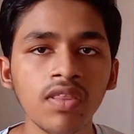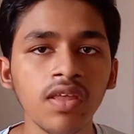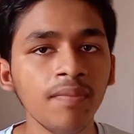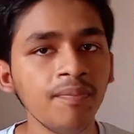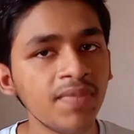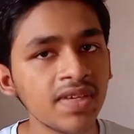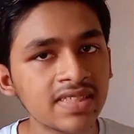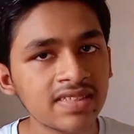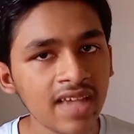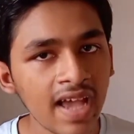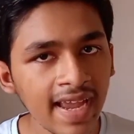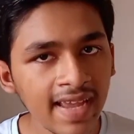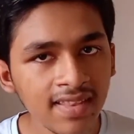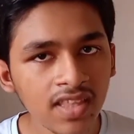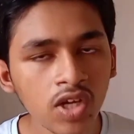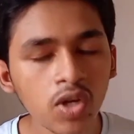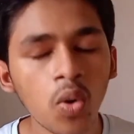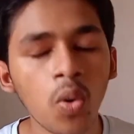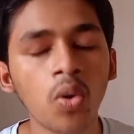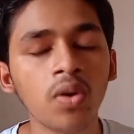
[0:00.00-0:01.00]
Now
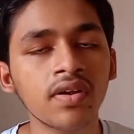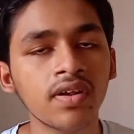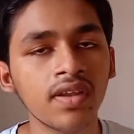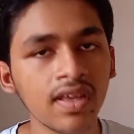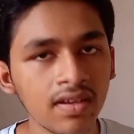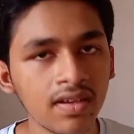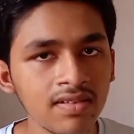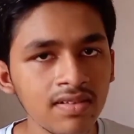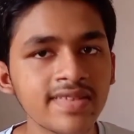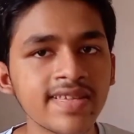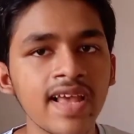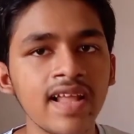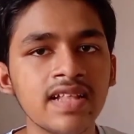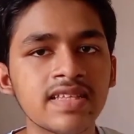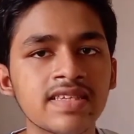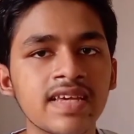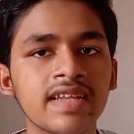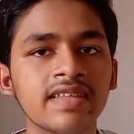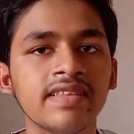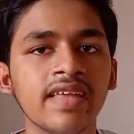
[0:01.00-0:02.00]
beside the cortical
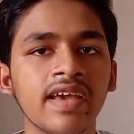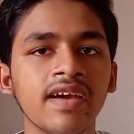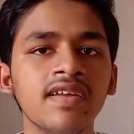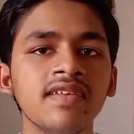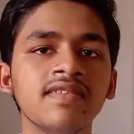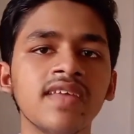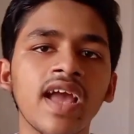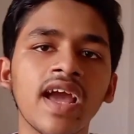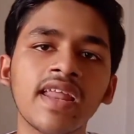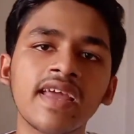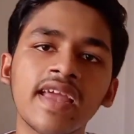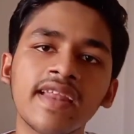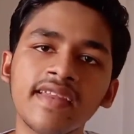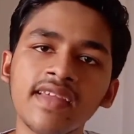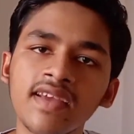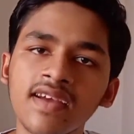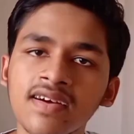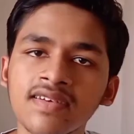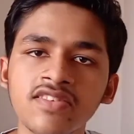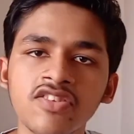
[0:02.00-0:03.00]
cells are there, they
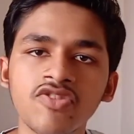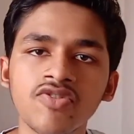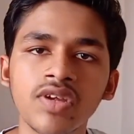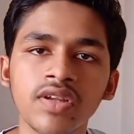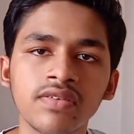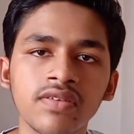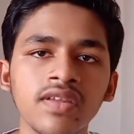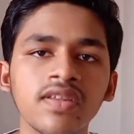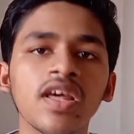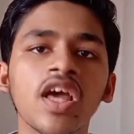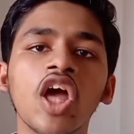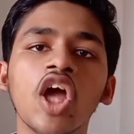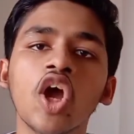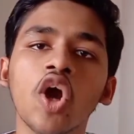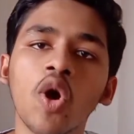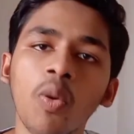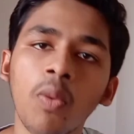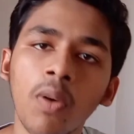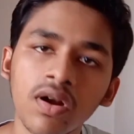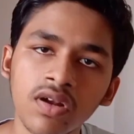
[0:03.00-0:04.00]
are getting constricted.
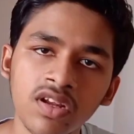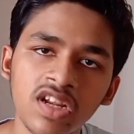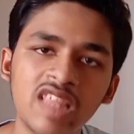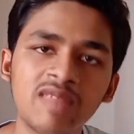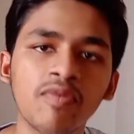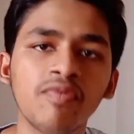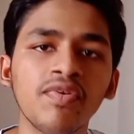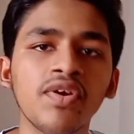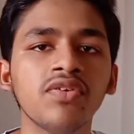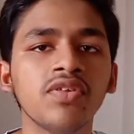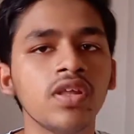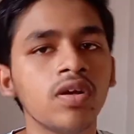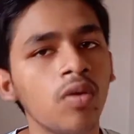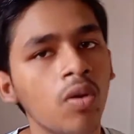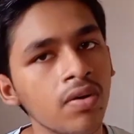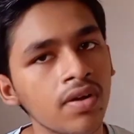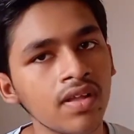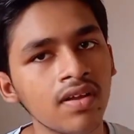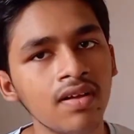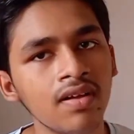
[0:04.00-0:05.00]
Water is moving
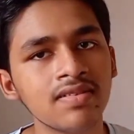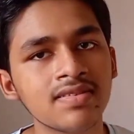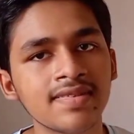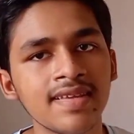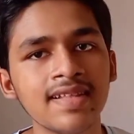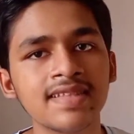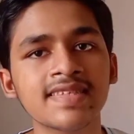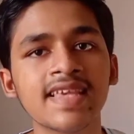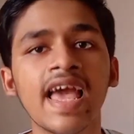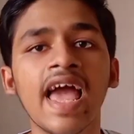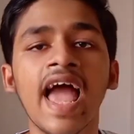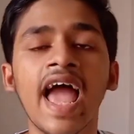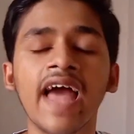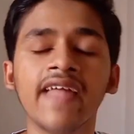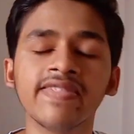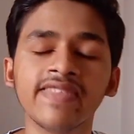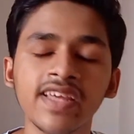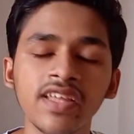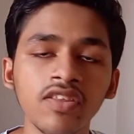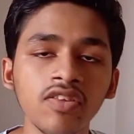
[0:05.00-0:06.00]
to the cortical cells,
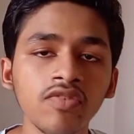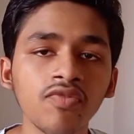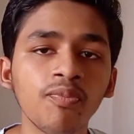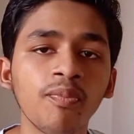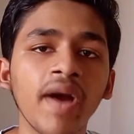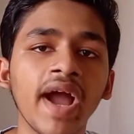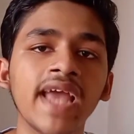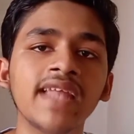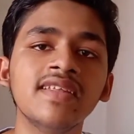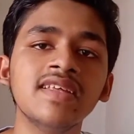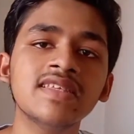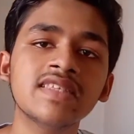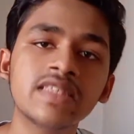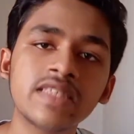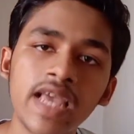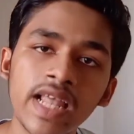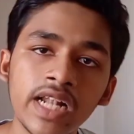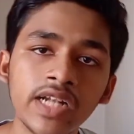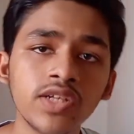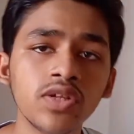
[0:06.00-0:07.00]
and then by
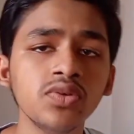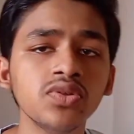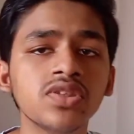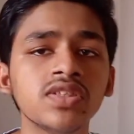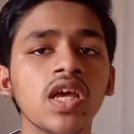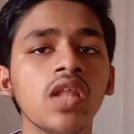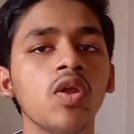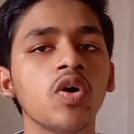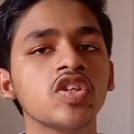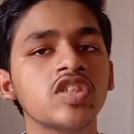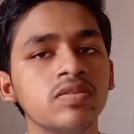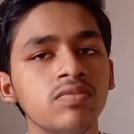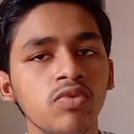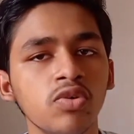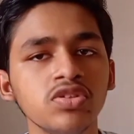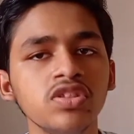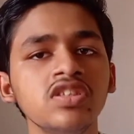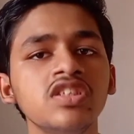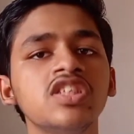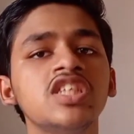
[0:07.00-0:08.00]
the cell to cell
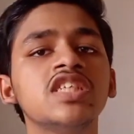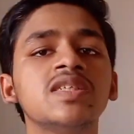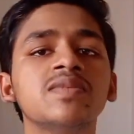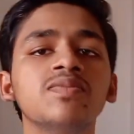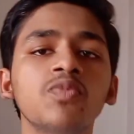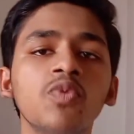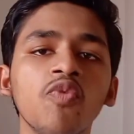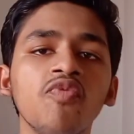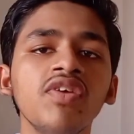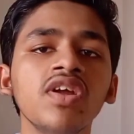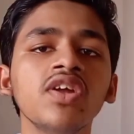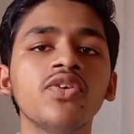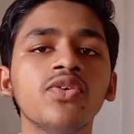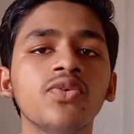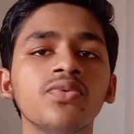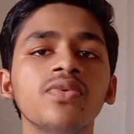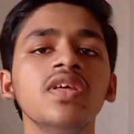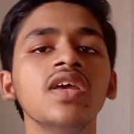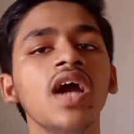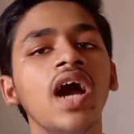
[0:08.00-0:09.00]
osmosis it is
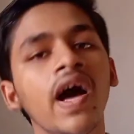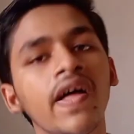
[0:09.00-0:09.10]
moving